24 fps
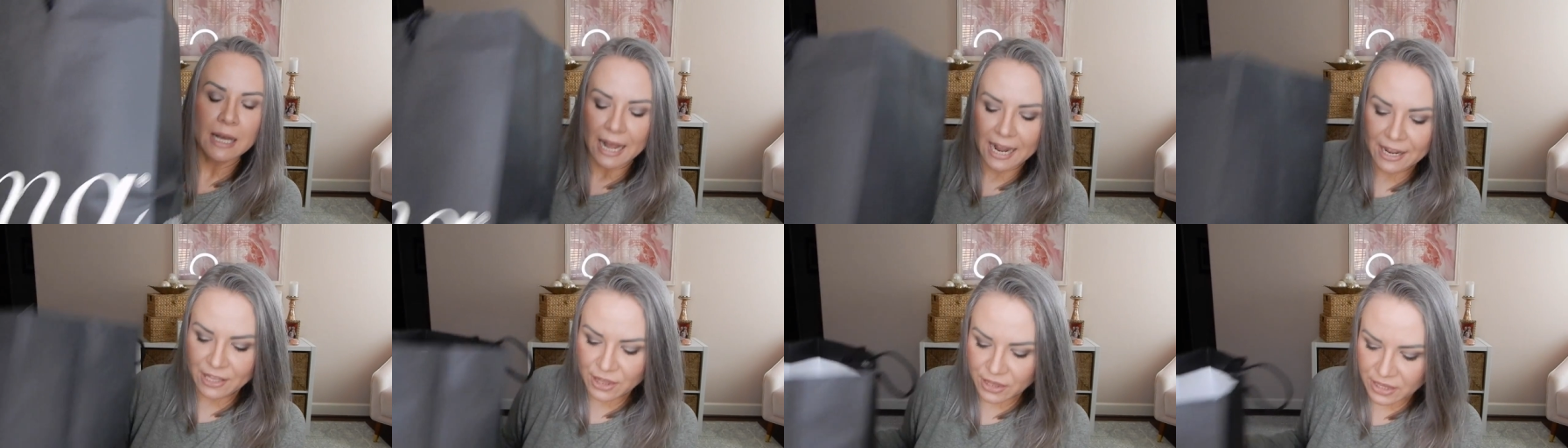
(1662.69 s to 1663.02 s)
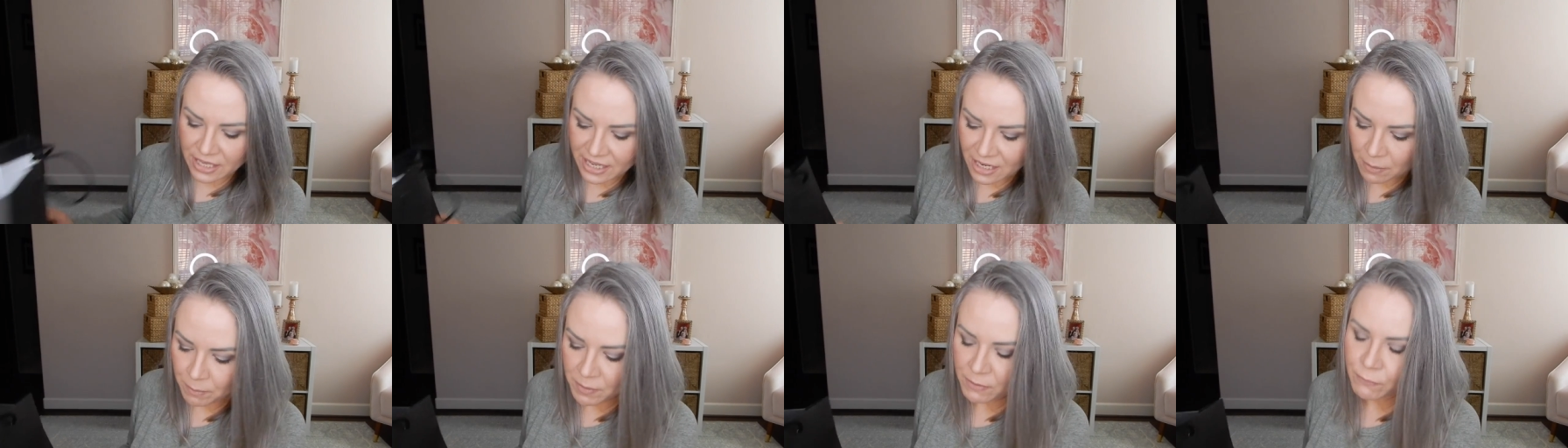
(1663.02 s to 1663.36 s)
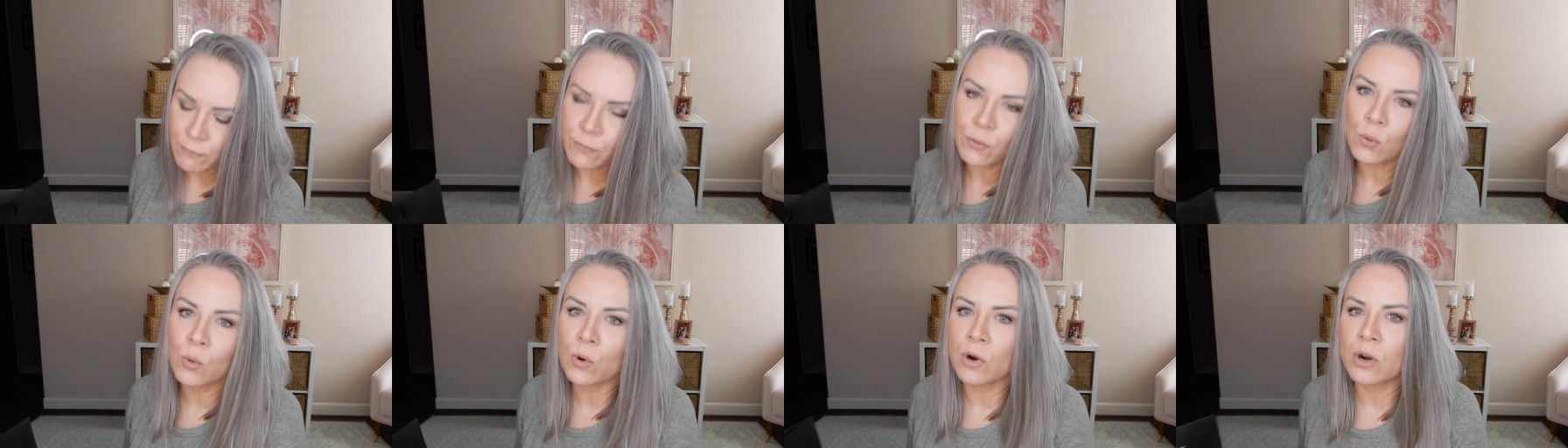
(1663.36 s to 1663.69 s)
I think
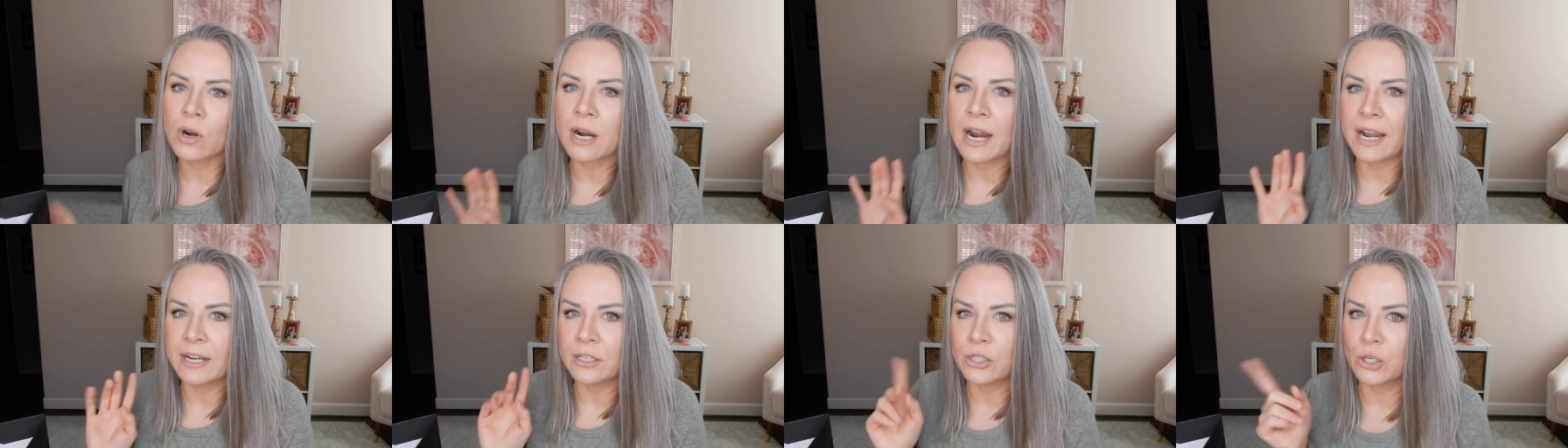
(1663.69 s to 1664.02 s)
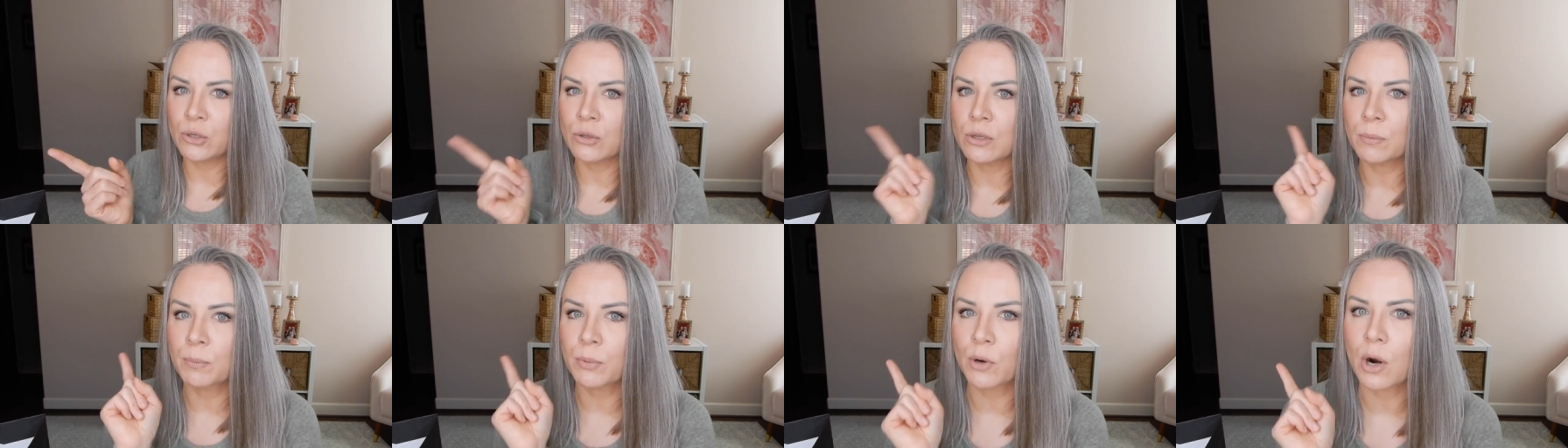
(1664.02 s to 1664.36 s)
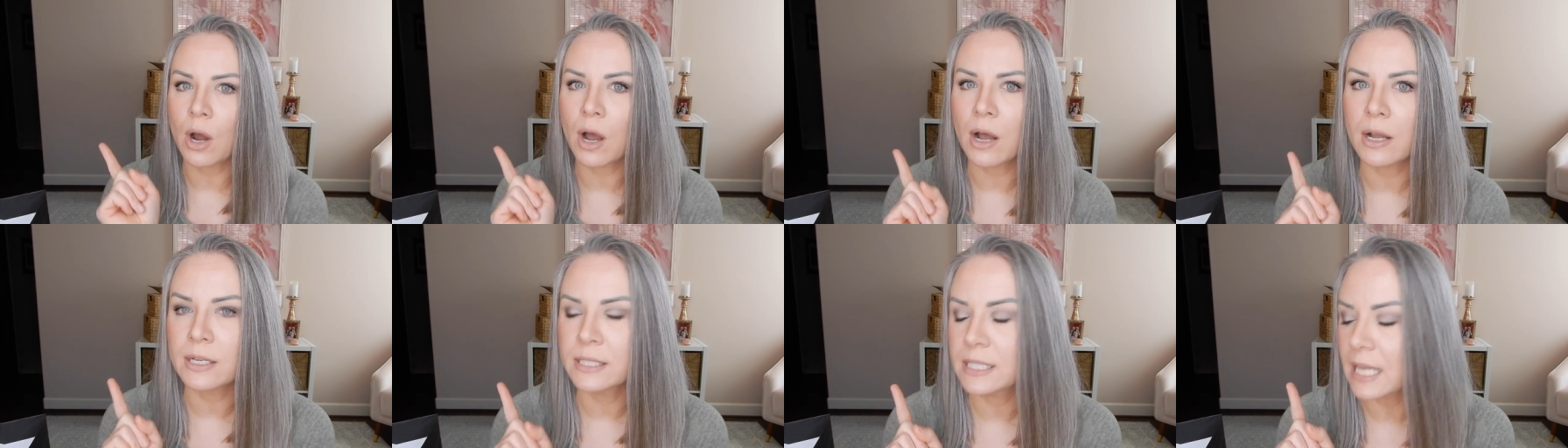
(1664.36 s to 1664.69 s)
before I do the
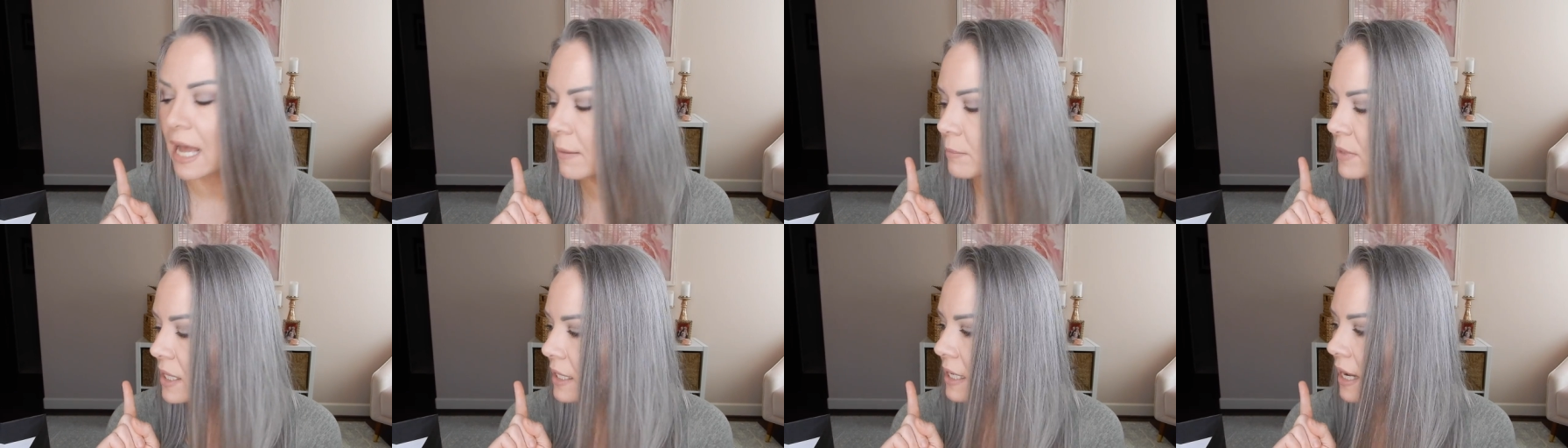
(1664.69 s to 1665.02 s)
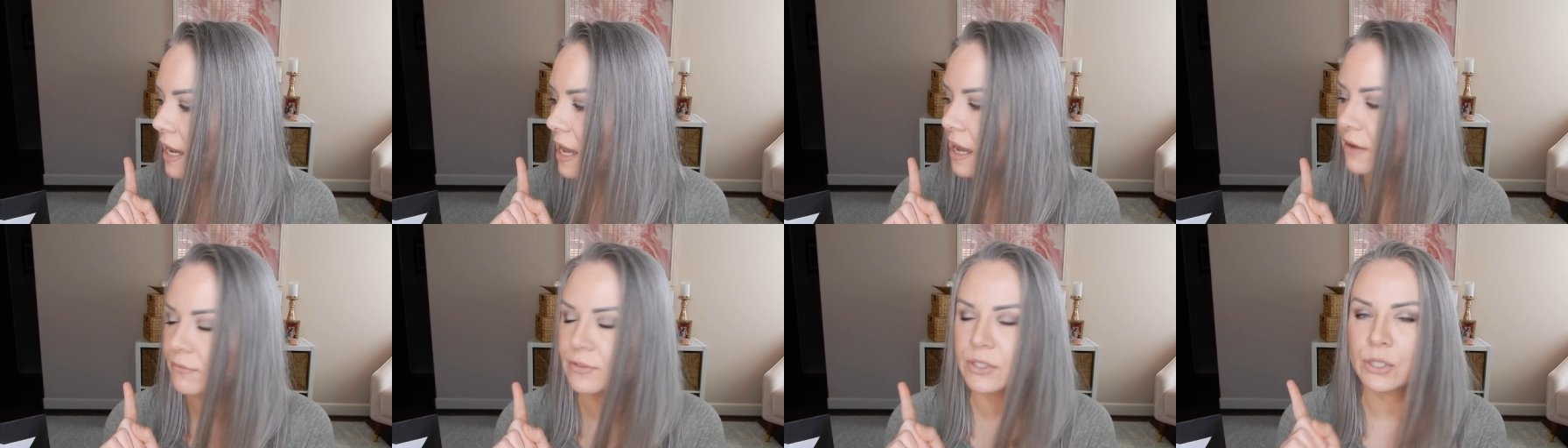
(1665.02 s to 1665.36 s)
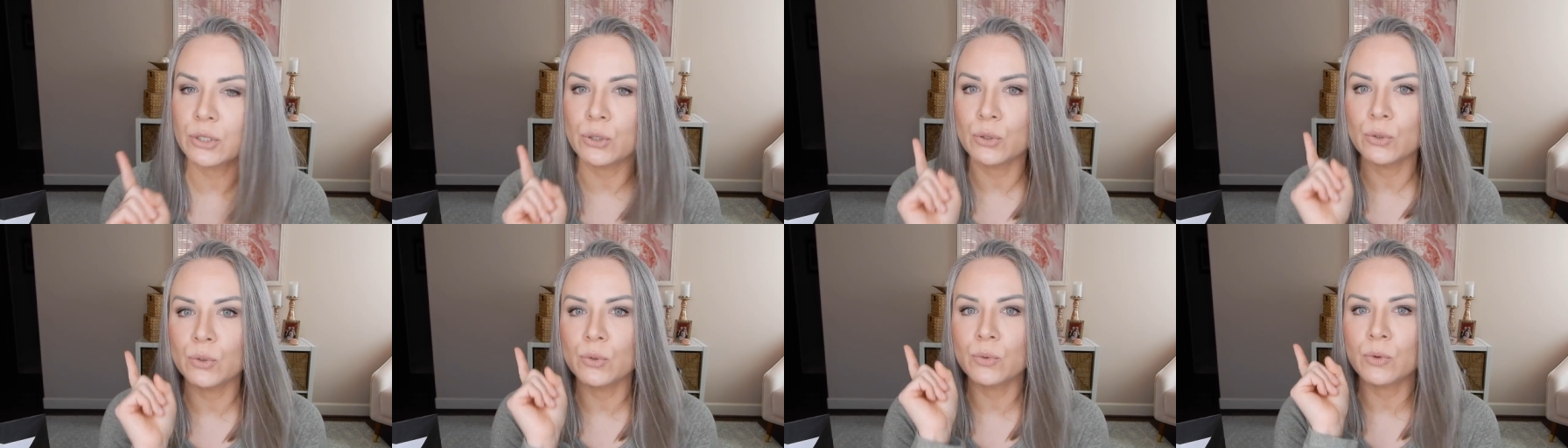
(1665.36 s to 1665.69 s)
bras, I'm gonna have
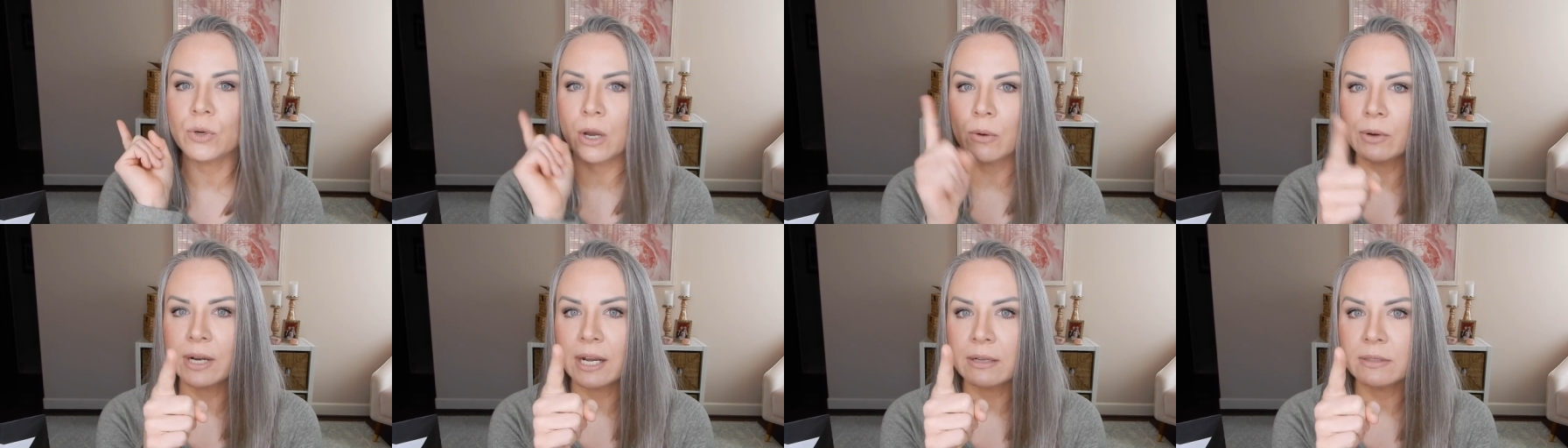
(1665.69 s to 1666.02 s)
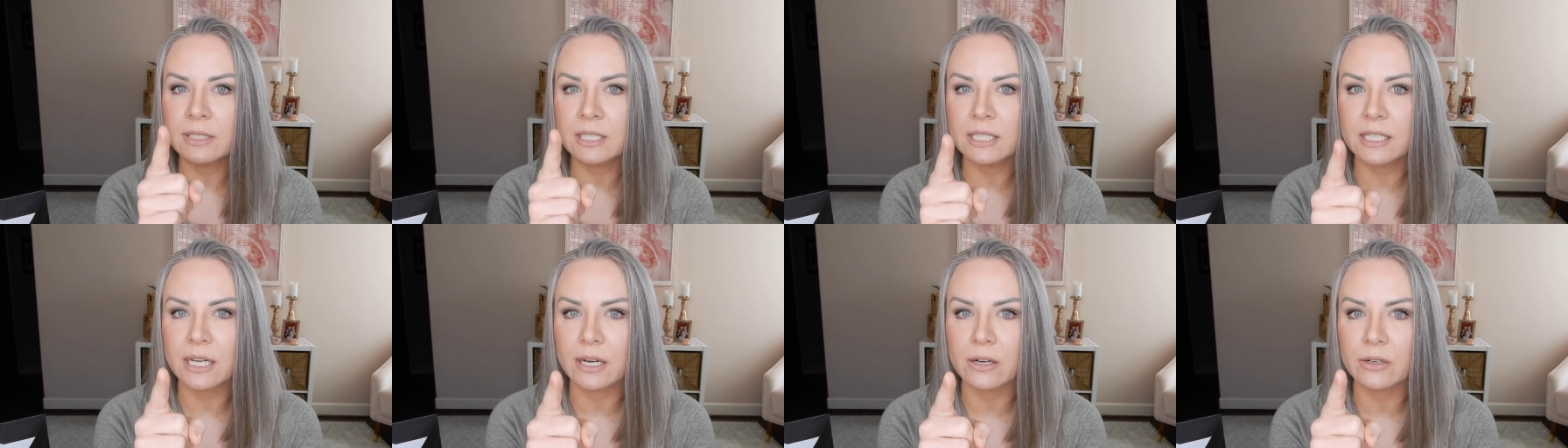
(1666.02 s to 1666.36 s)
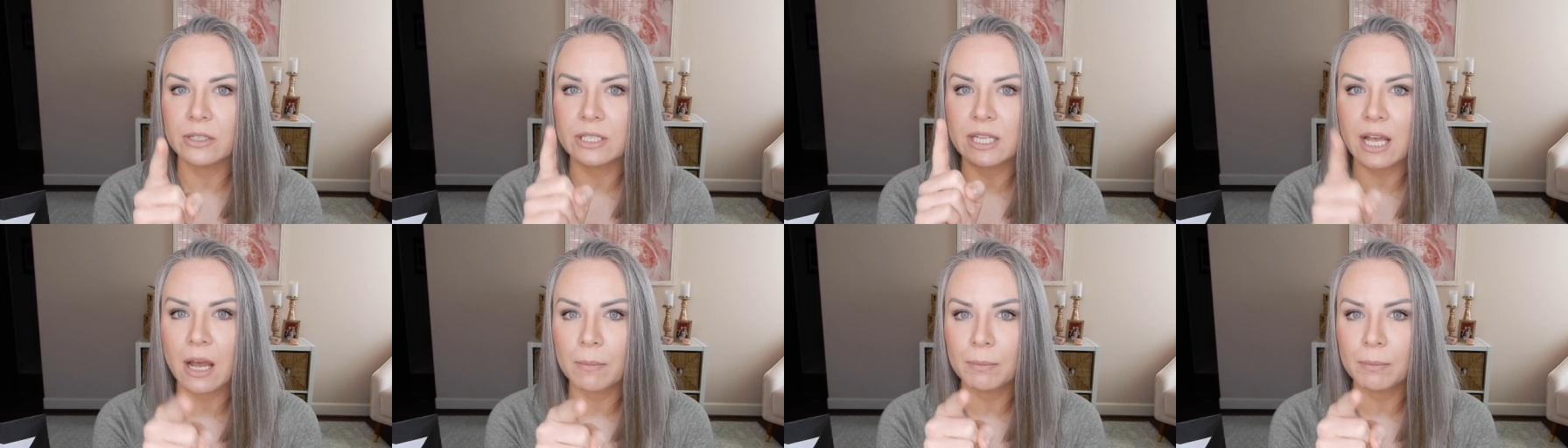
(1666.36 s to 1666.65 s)
to go downstairs,